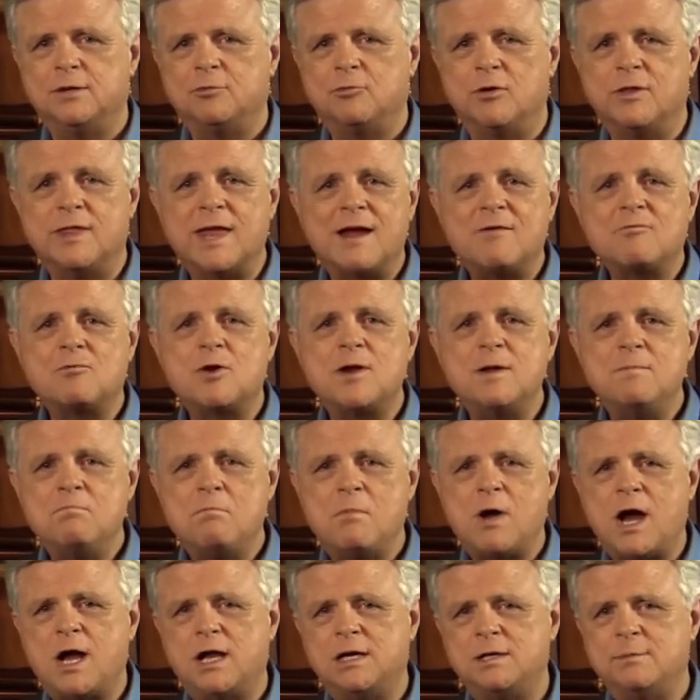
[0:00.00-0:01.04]
With every
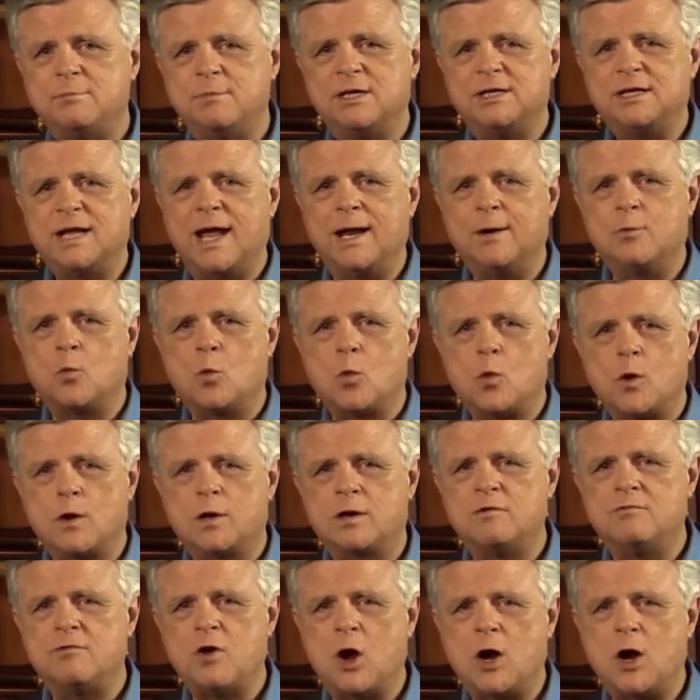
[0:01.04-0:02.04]
monument and work of